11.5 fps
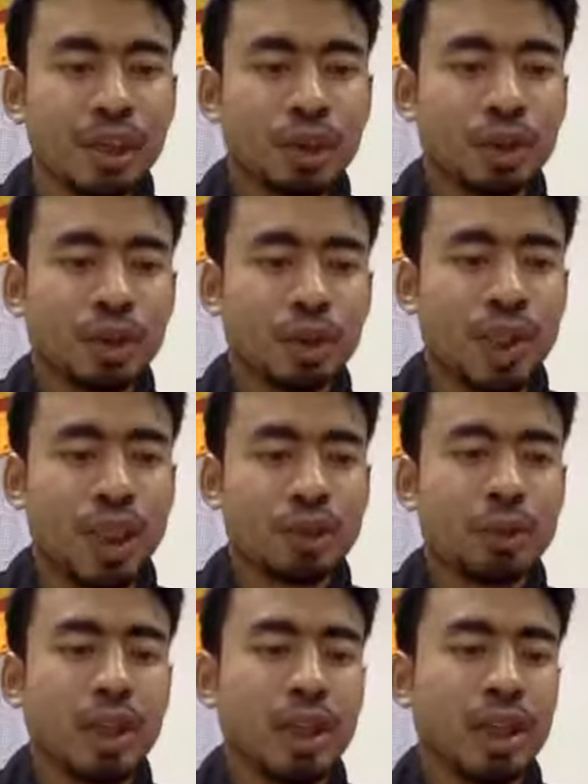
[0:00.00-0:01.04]
So that's
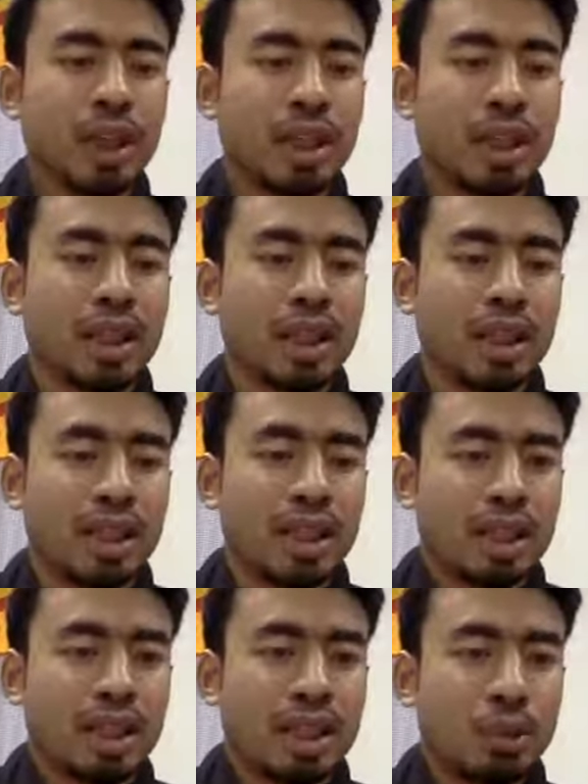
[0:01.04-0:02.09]
why
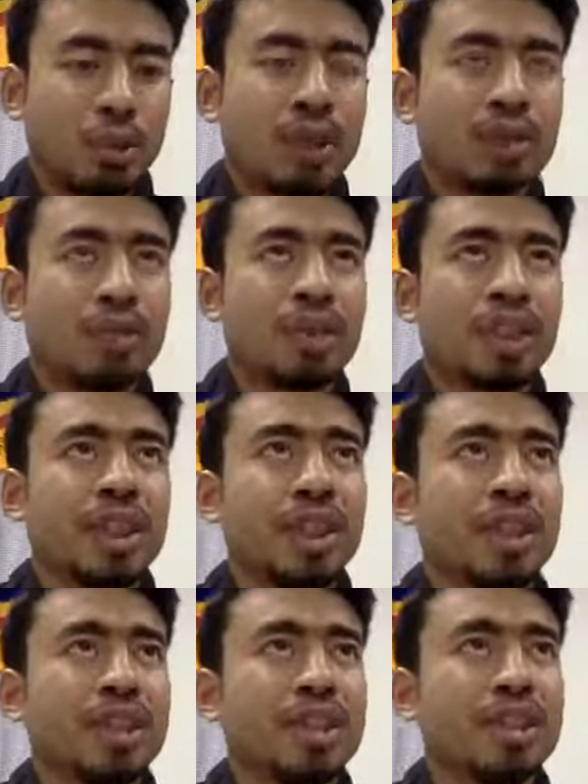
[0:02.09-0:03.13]
one of
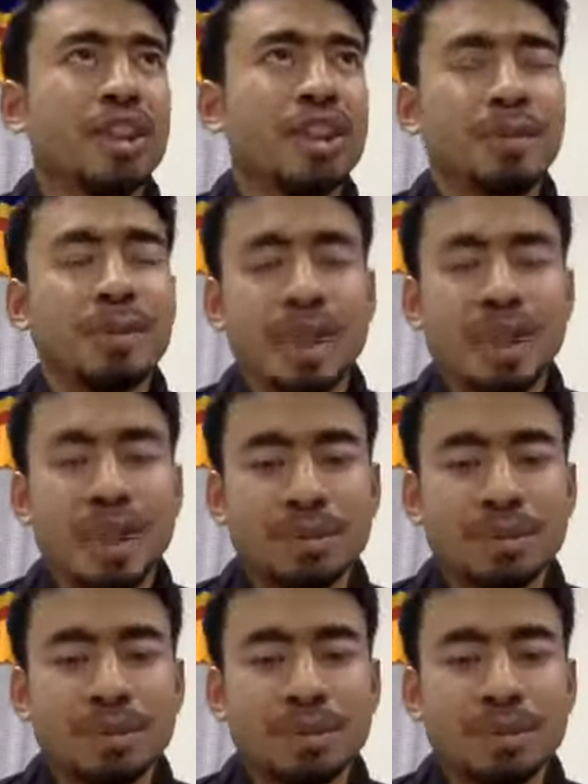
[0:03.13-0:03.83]
the initiative that has